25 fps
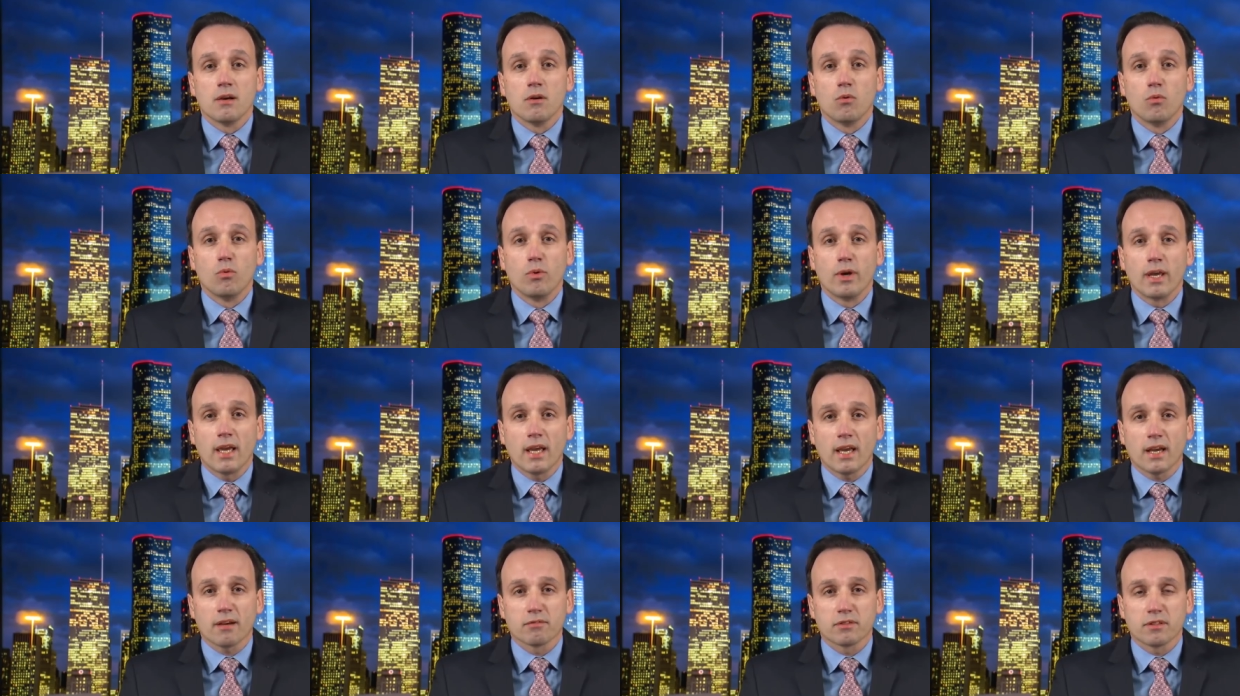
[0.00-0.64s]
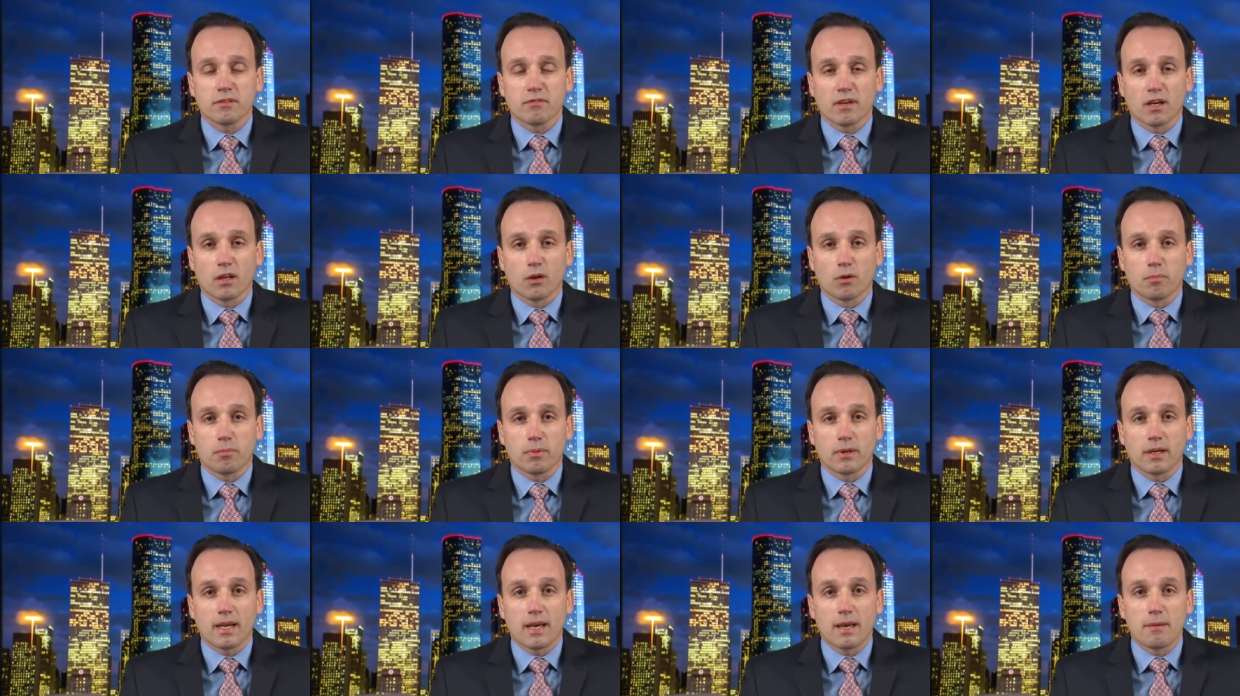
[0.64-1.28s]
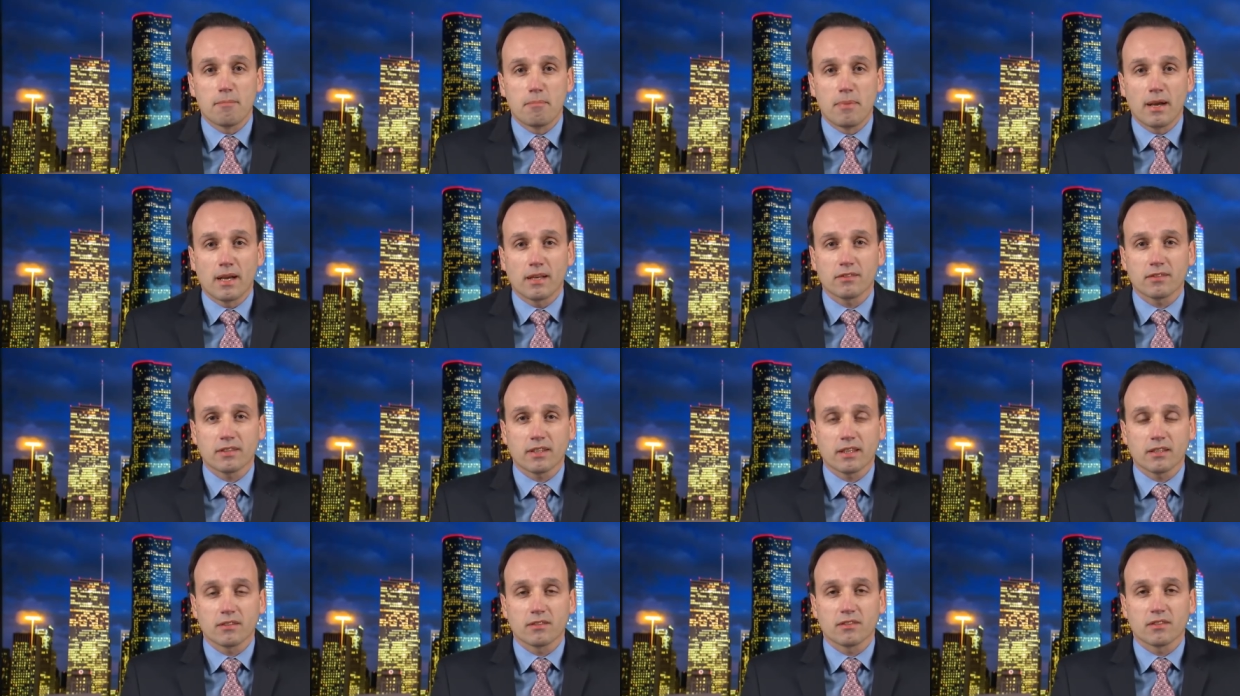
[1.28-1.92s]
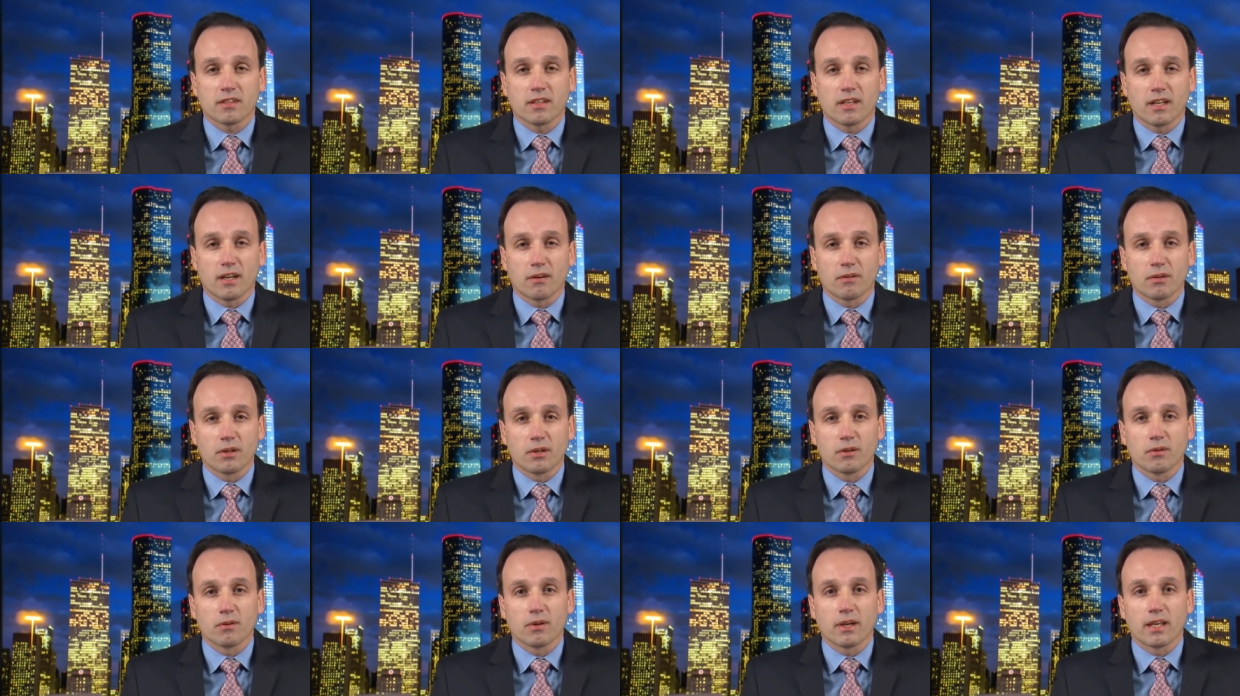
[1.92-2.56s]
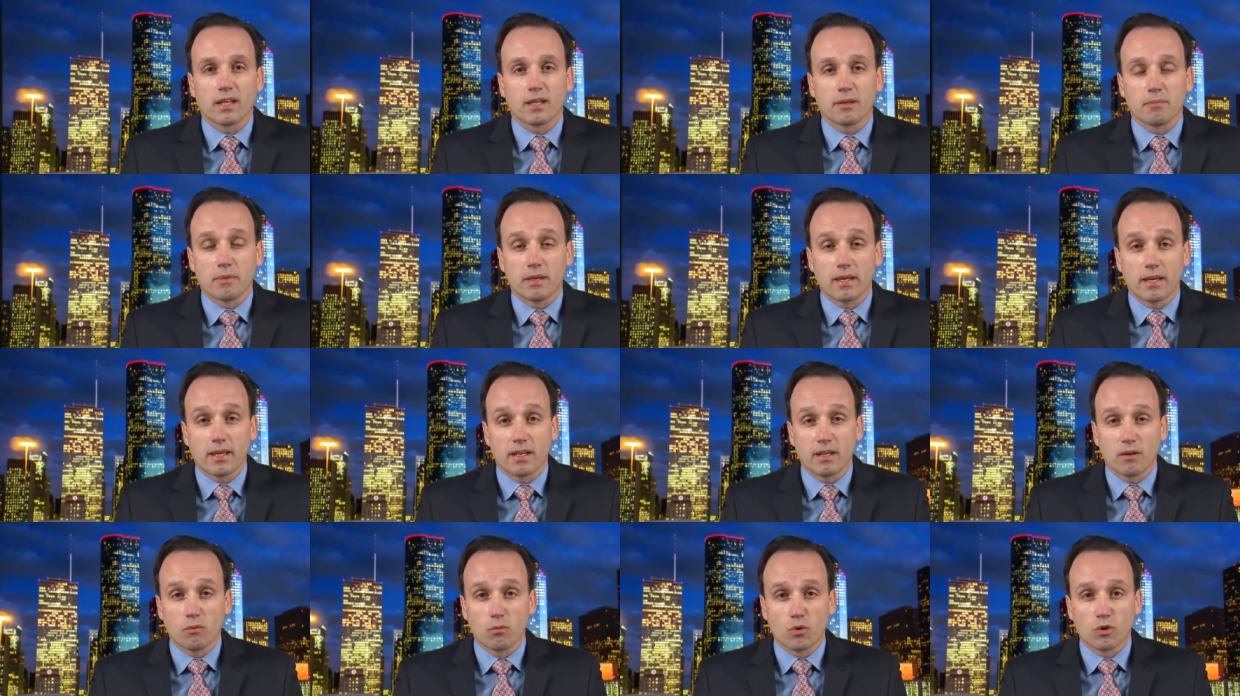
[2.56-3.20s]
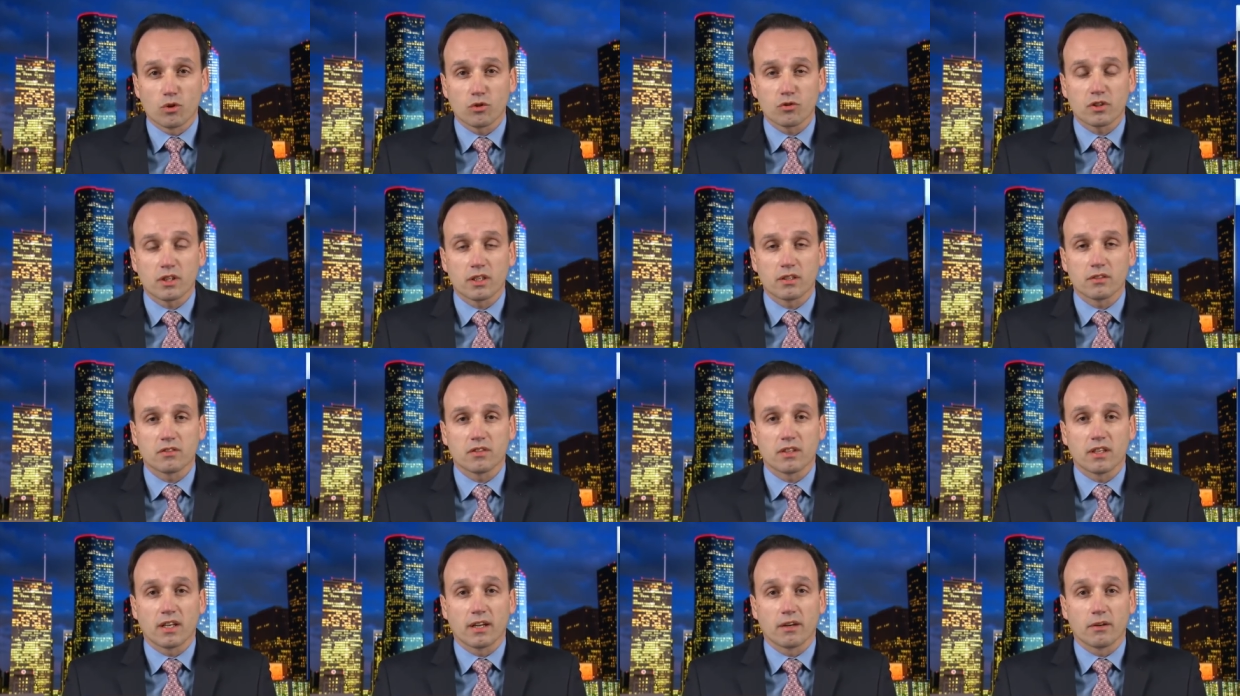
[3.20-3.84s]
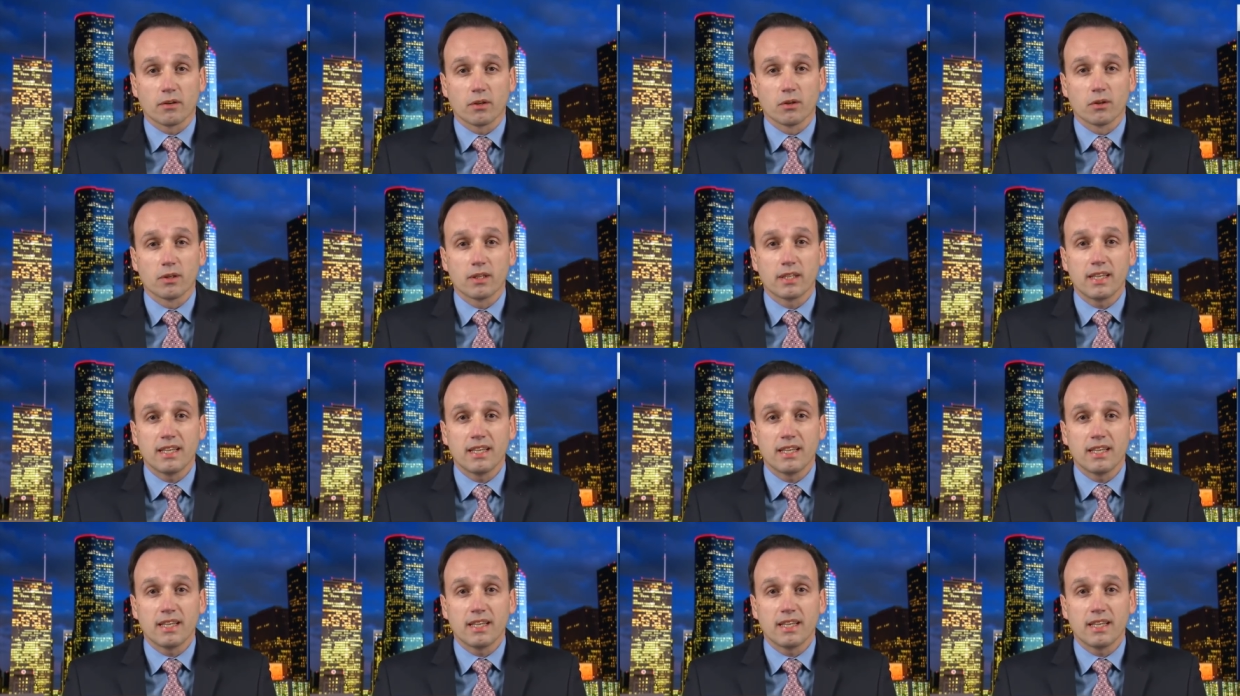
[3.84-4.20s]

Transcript: We have developed a best-case scenario and a worst-case scenario.